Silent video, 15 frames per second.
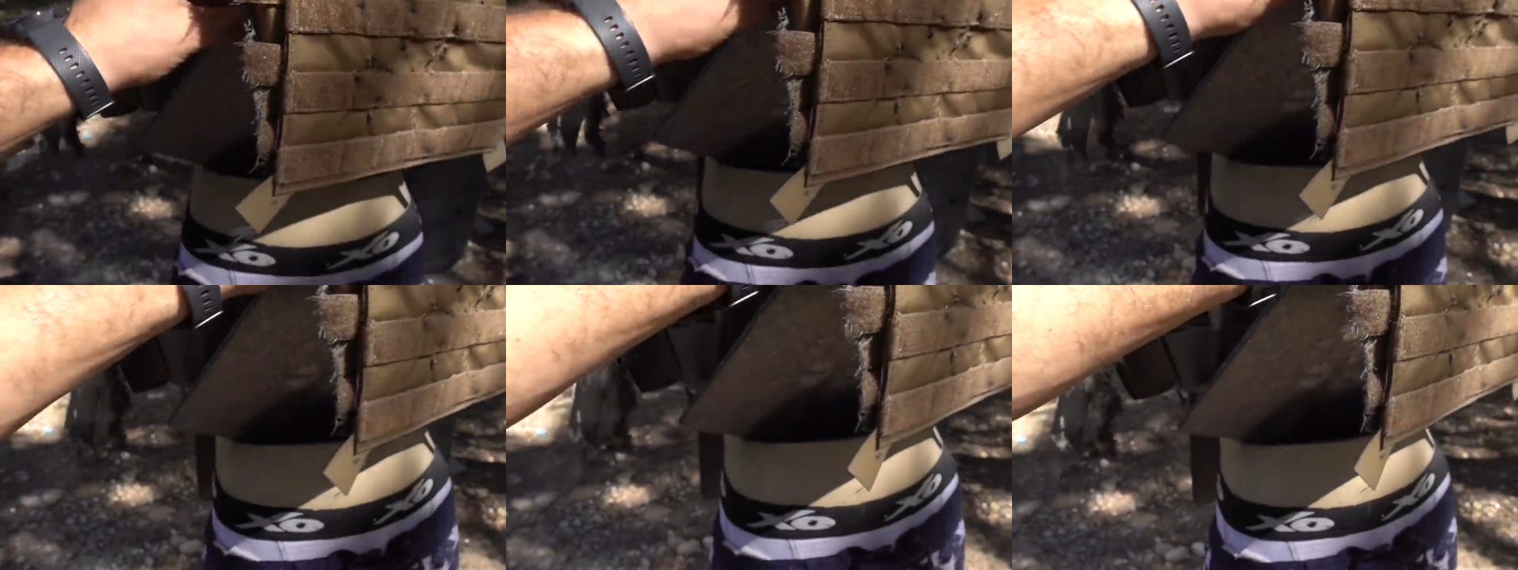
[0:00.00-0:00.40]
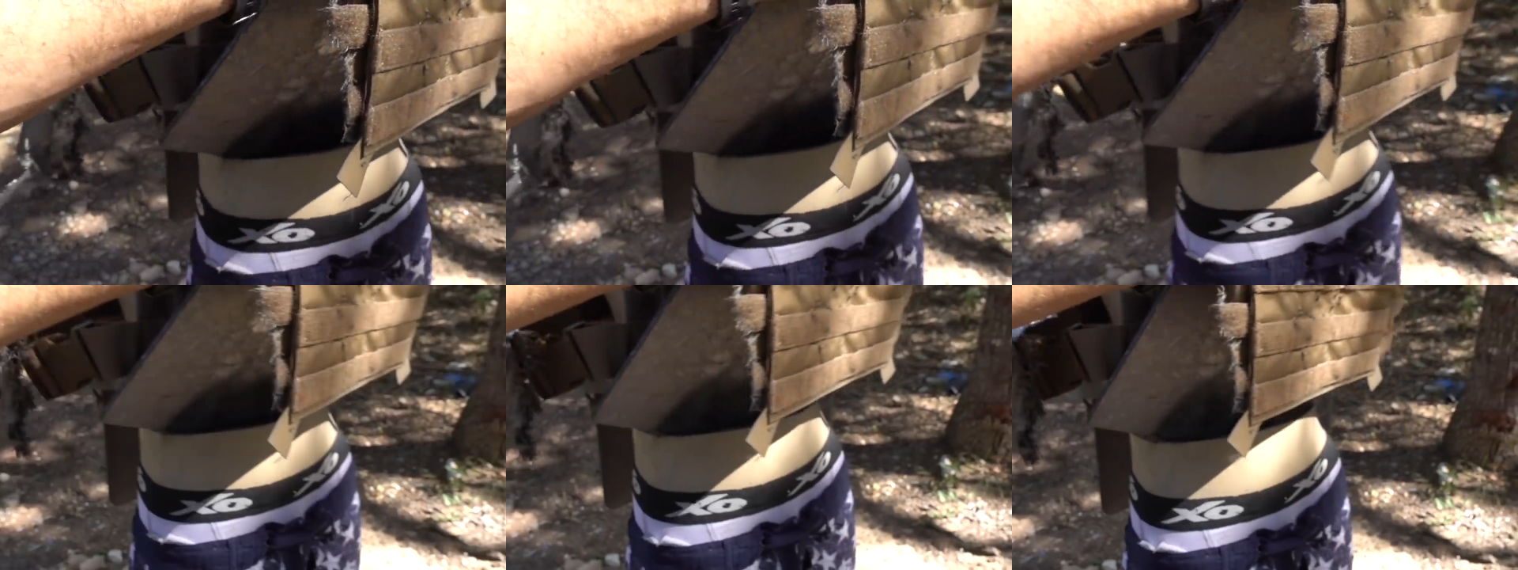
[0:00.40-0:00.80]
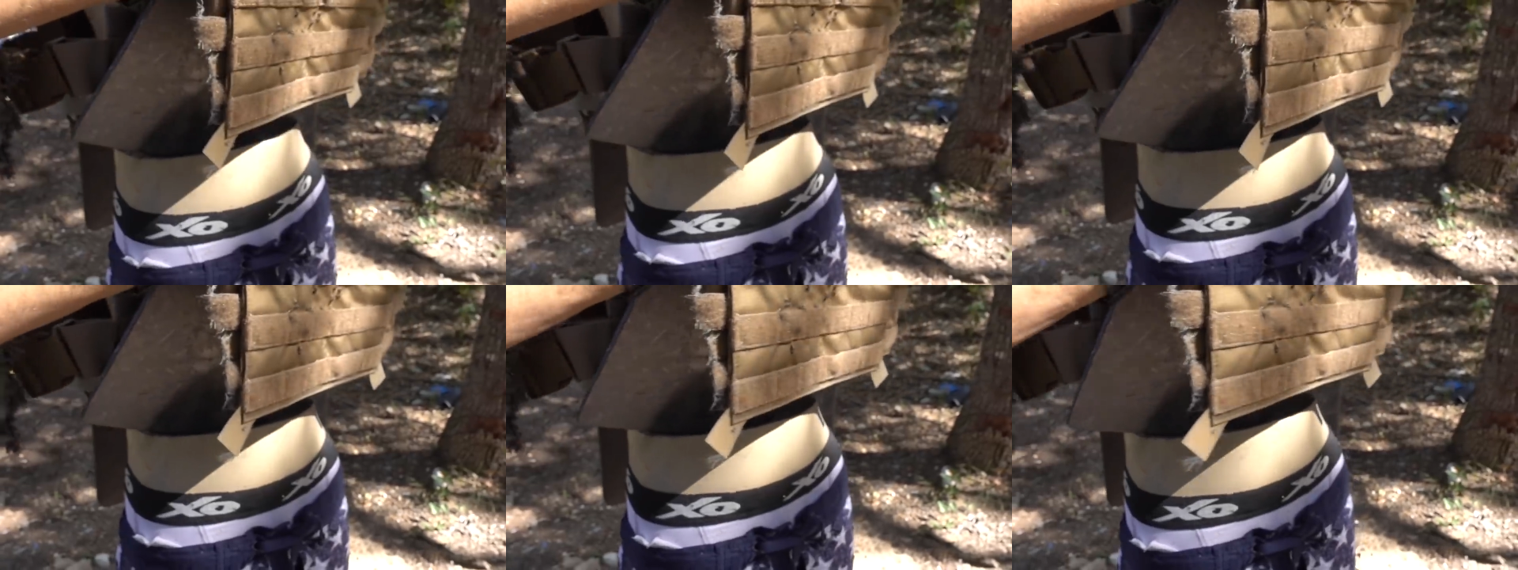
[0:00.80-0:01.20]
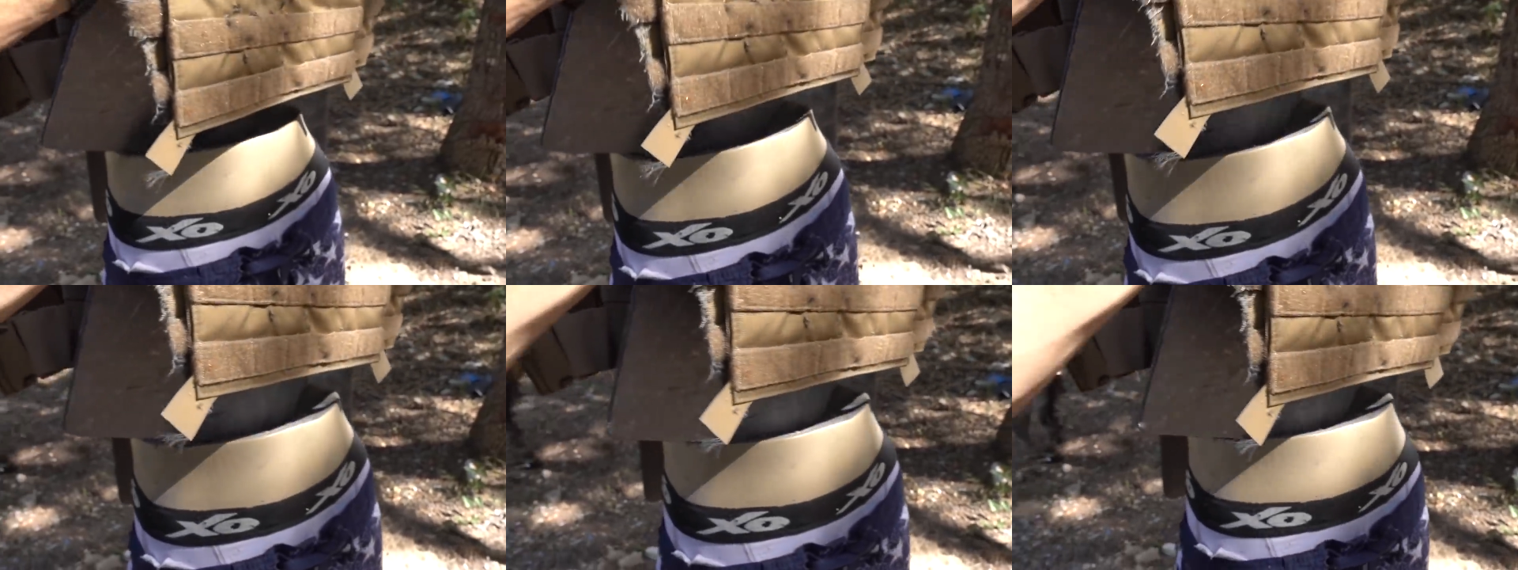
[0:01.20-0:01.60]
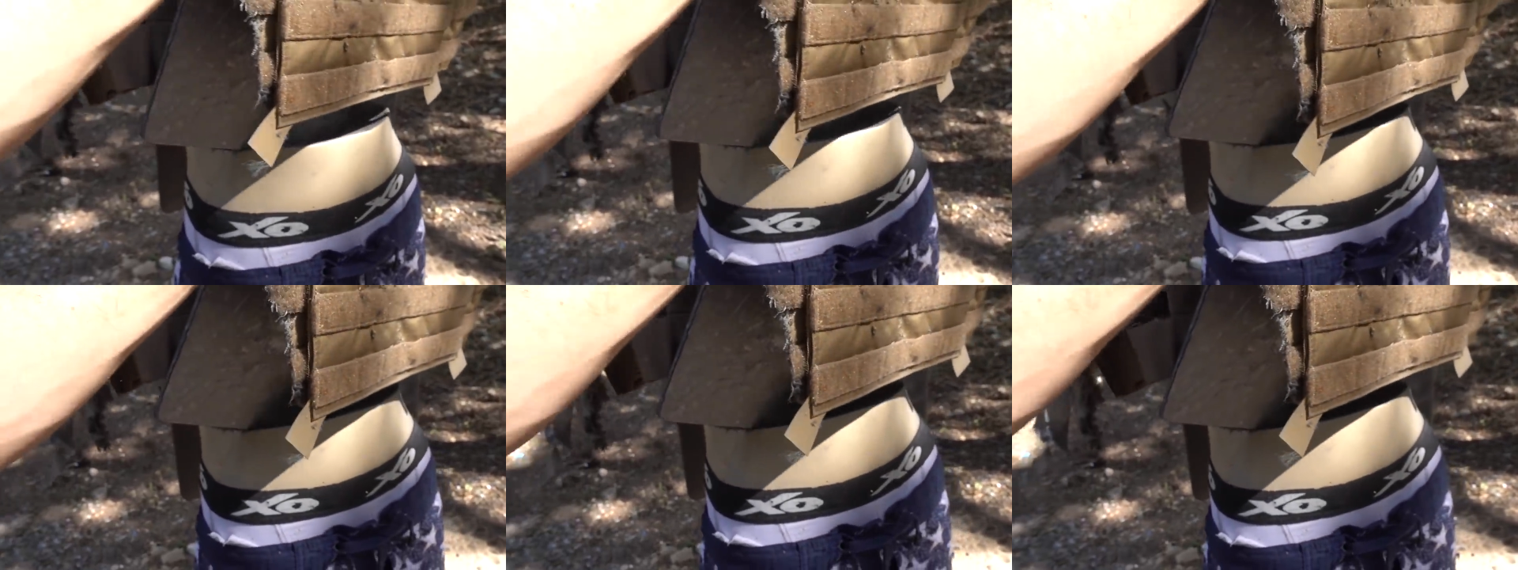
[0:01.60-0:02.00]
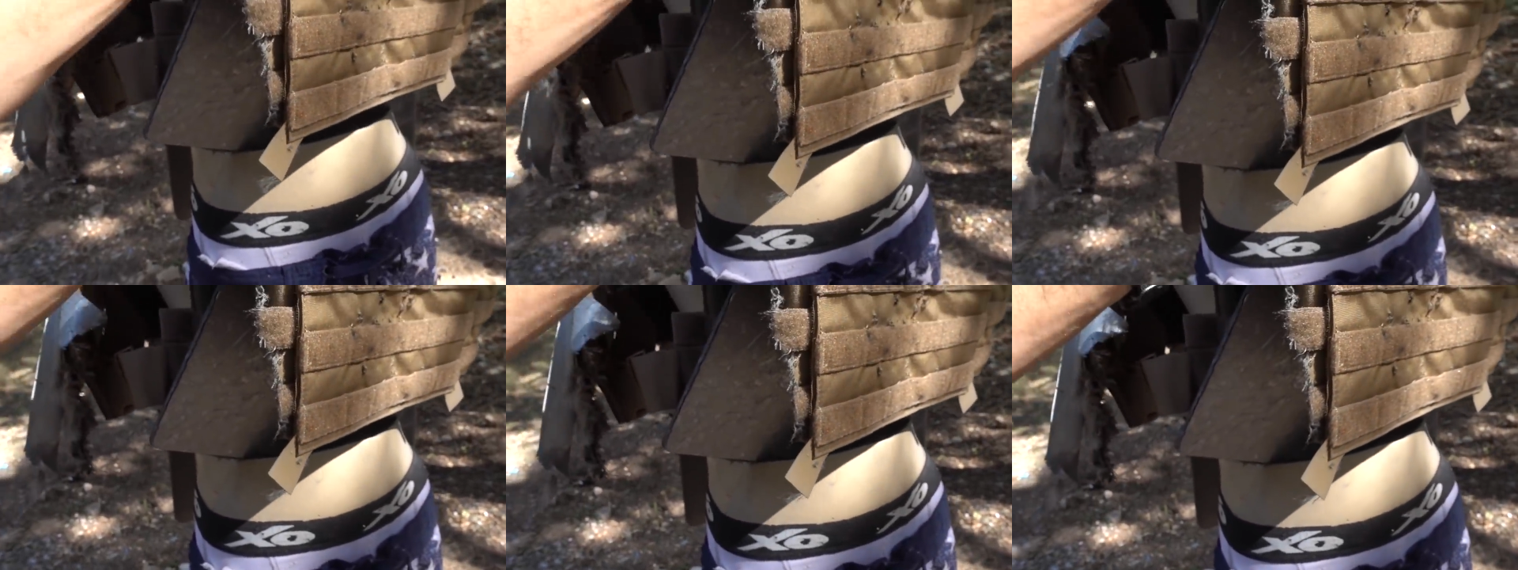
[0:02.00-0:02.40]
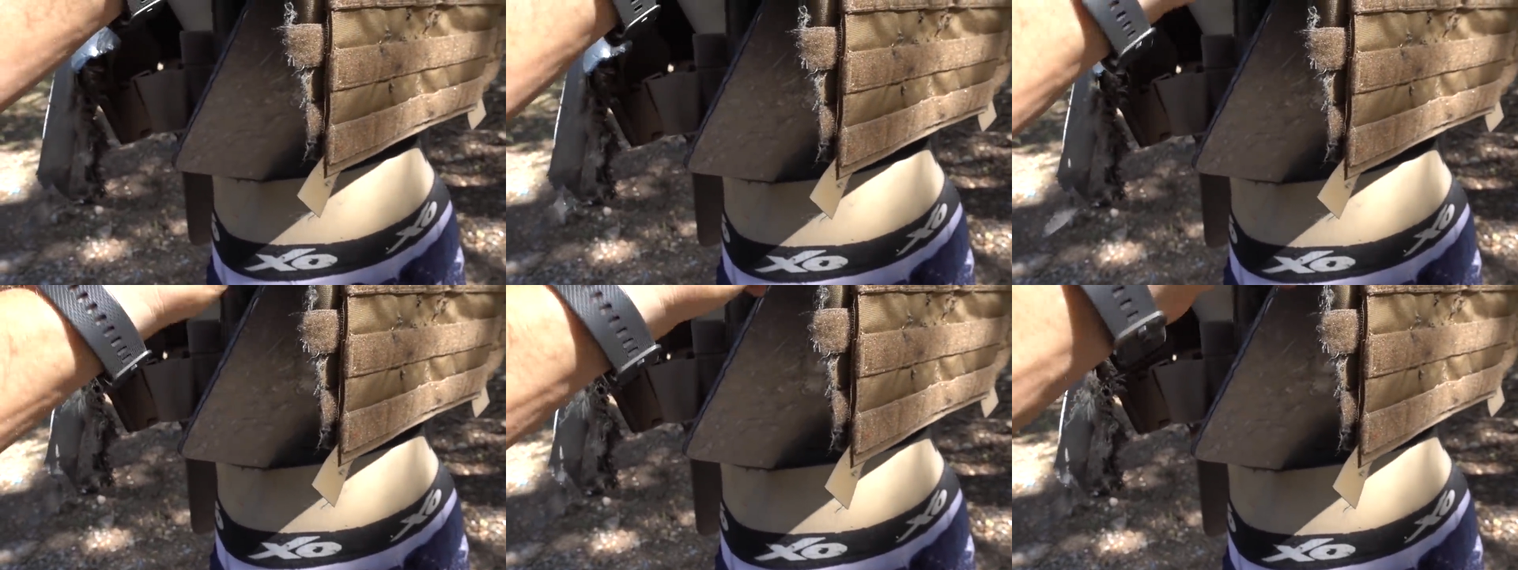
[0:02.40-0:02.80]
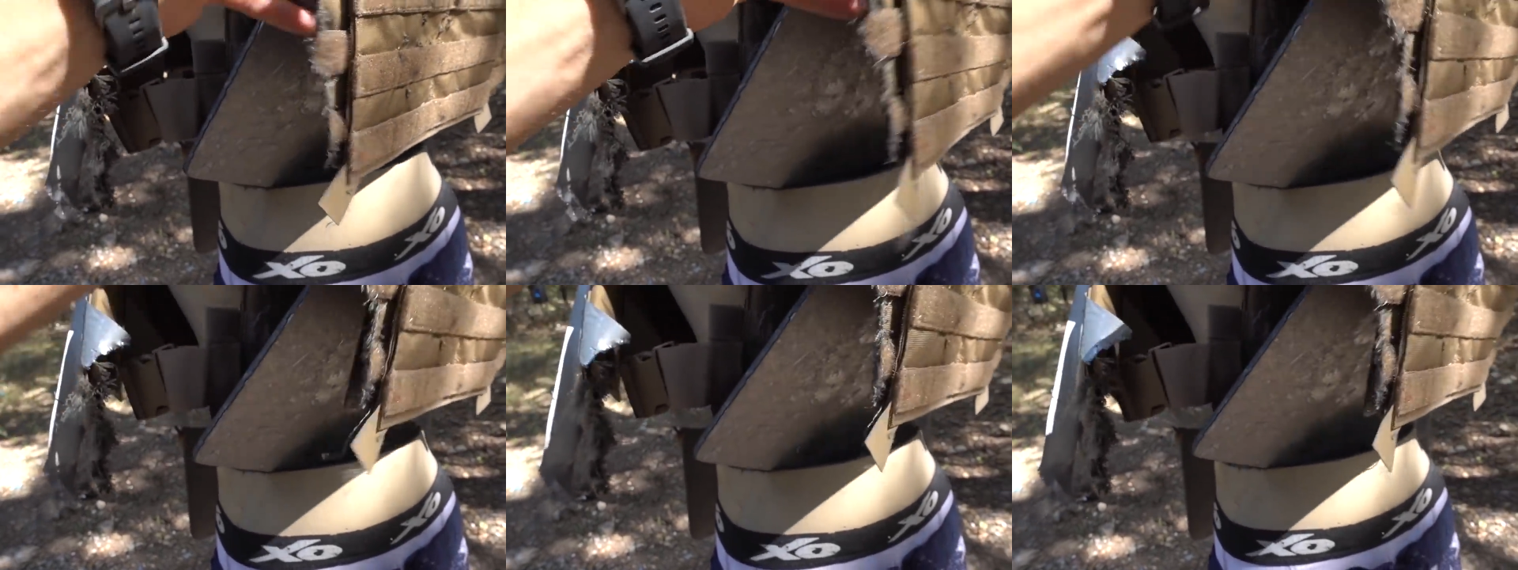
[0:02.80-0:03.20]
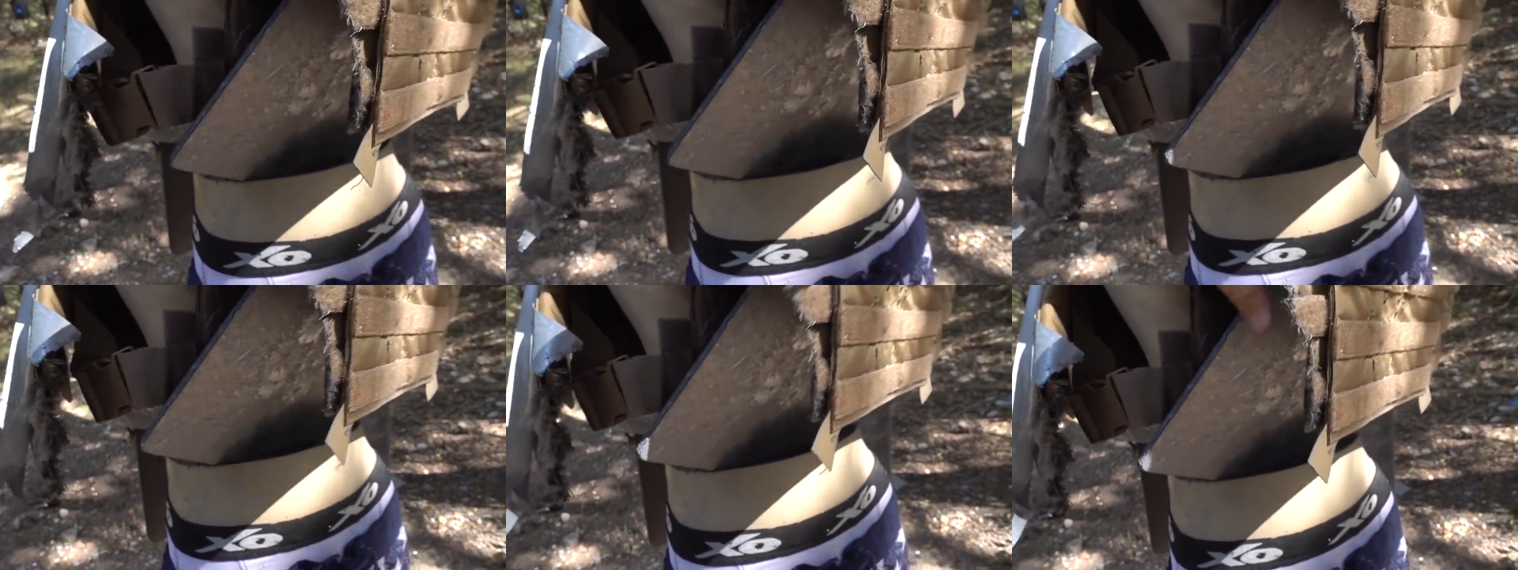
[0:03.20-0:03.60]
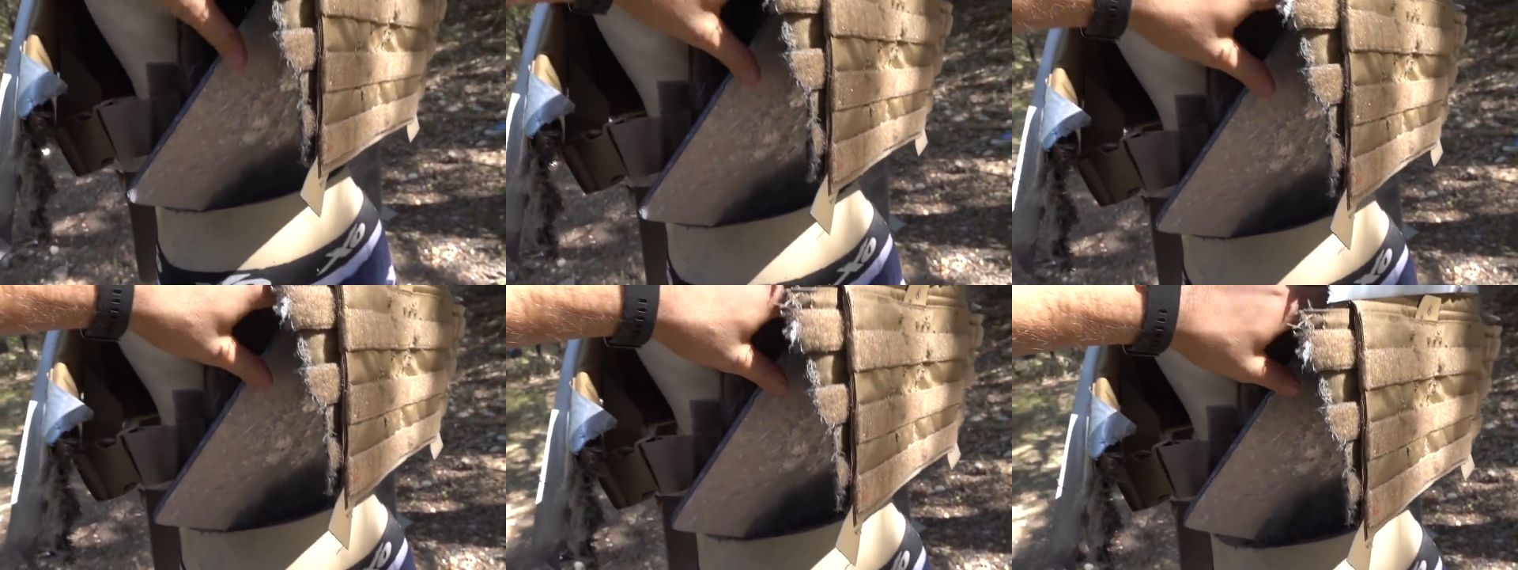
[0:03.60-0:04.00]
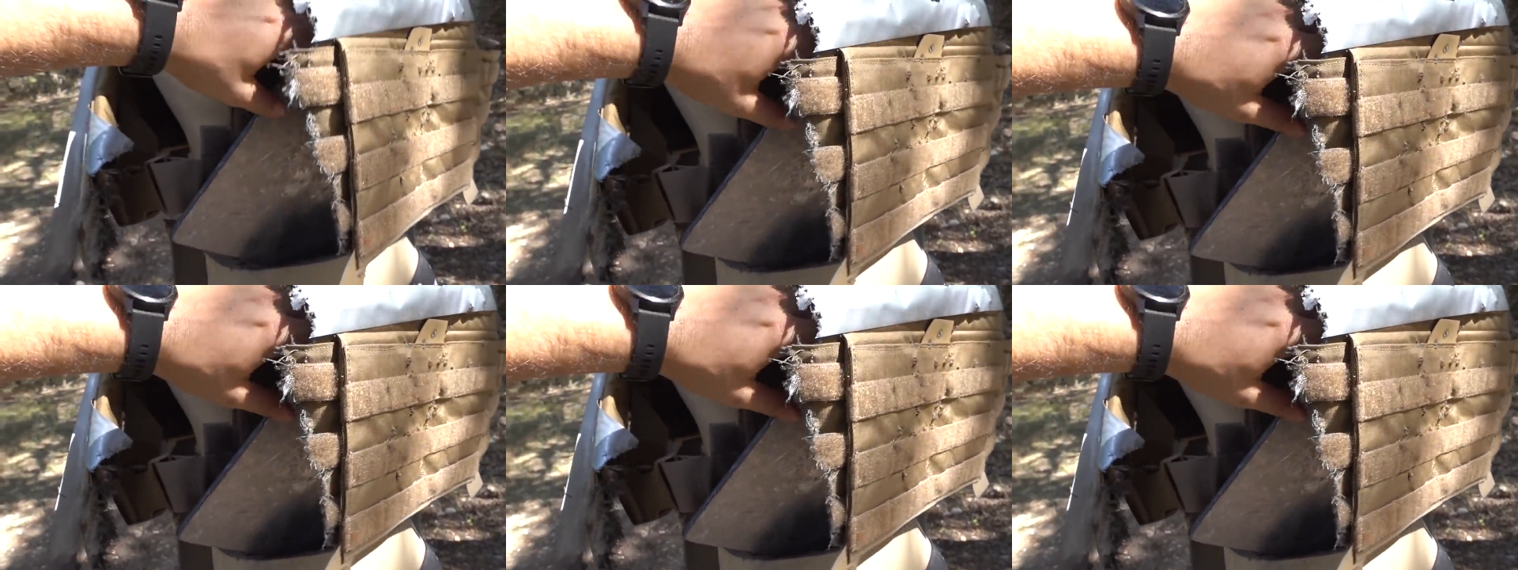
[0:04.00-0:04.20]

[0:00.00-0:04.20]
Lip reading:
Nobody's mouth can be seen.